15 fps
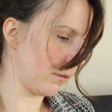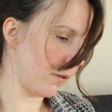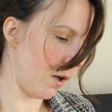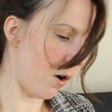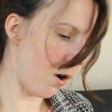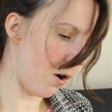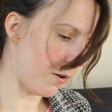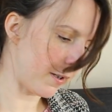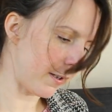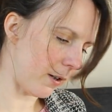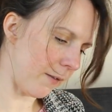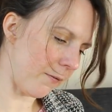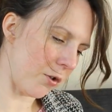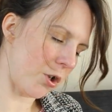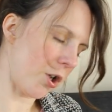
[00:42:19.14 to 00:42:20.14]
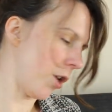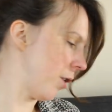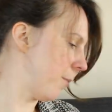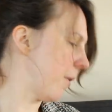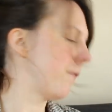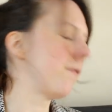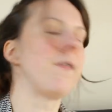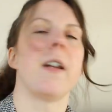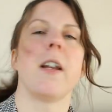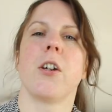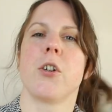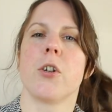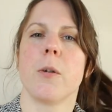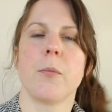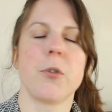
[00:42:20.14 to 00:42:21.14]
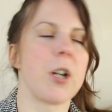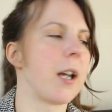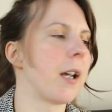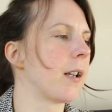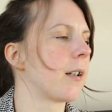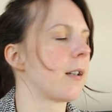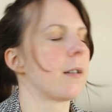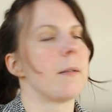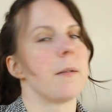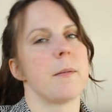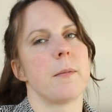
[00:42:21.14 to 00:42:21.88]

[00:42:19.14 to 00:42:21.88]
I still haven't shown you my finished object.